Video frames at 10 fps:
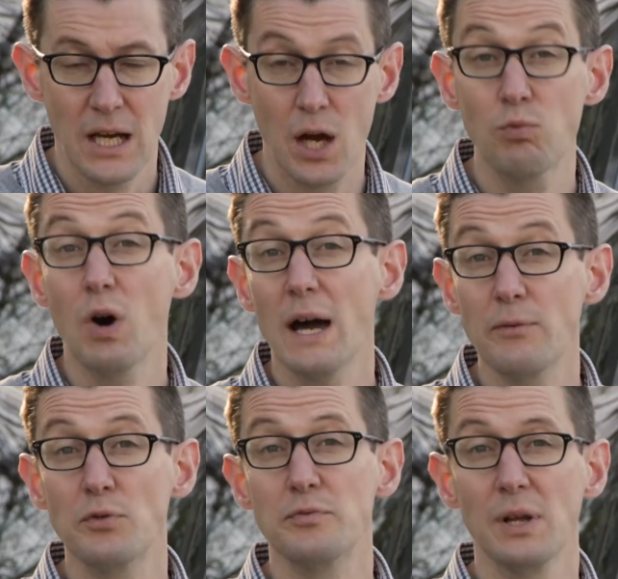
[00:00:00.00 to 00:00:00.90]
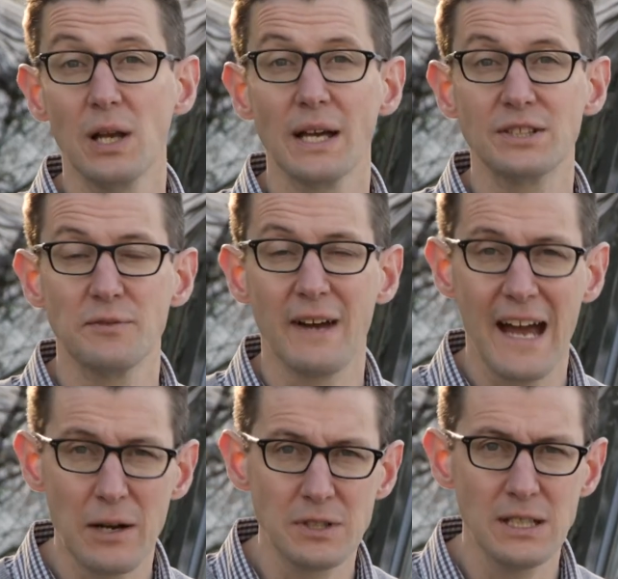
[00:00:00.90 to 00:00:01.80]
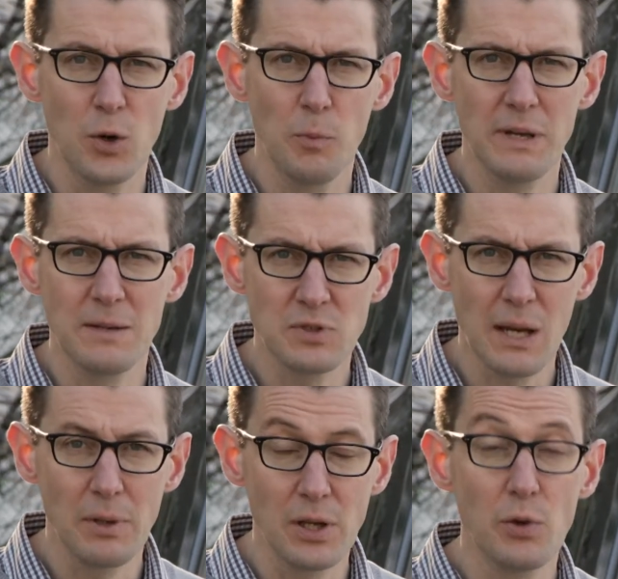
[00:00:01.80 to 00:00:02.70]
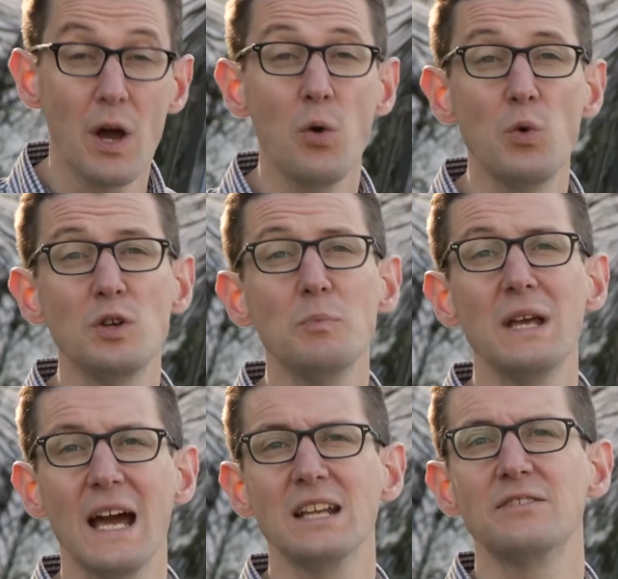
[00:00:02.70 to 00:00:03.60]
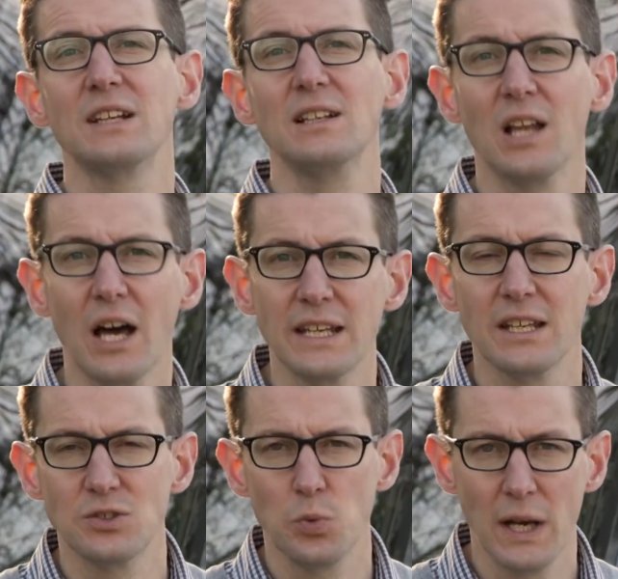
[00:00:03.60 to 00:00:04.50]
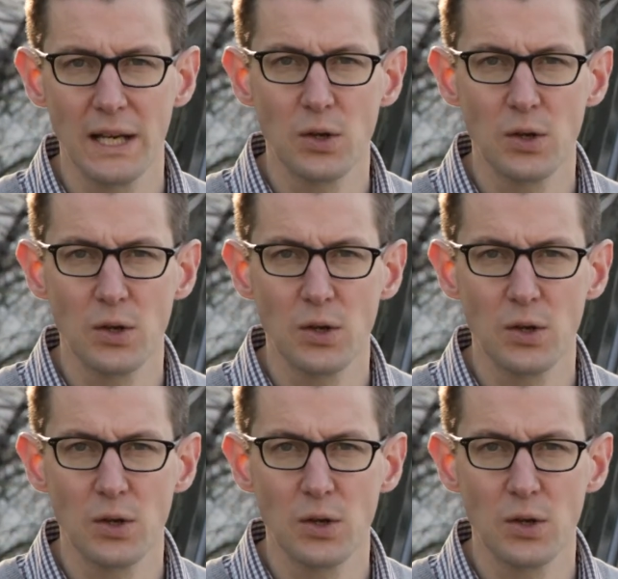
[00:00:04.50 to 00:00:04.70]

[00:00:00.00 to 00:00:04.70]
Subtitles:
a rival from the likes of Audi or BMW wouldn't be anything like as well